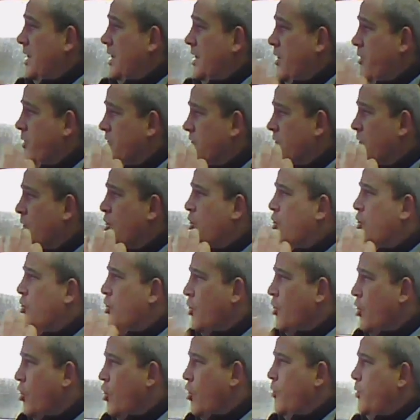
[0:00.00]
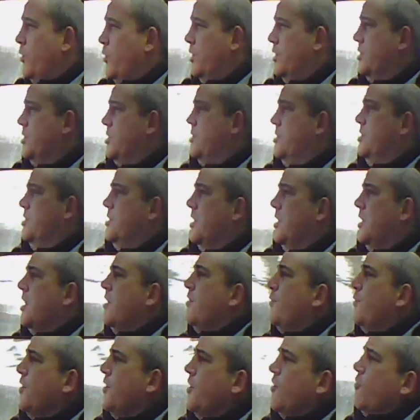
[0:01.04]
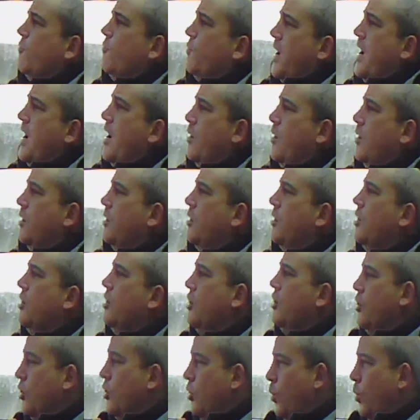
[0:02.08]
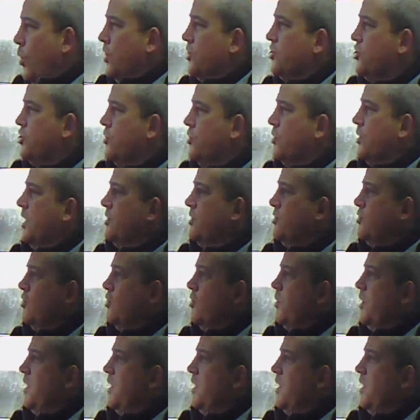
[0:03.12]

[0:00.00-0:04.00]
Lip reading: There is an enormous delivery of power once you get to